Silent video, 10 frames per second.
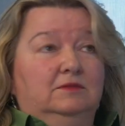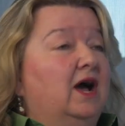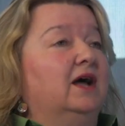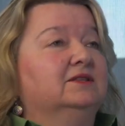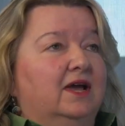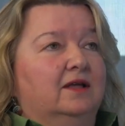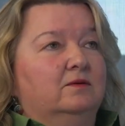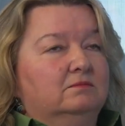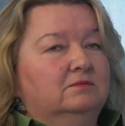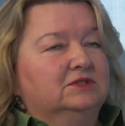content,
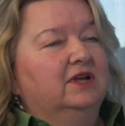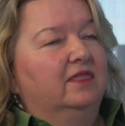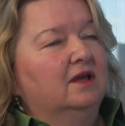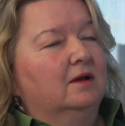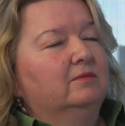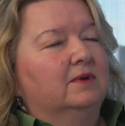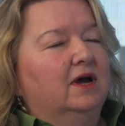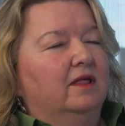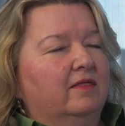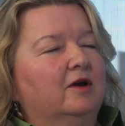which I think I'm
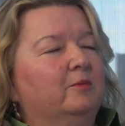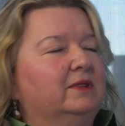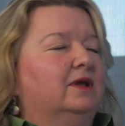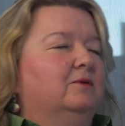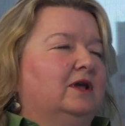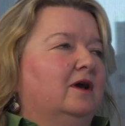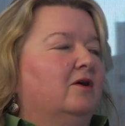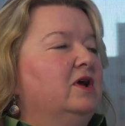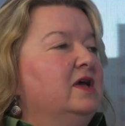kind of there, but there we go.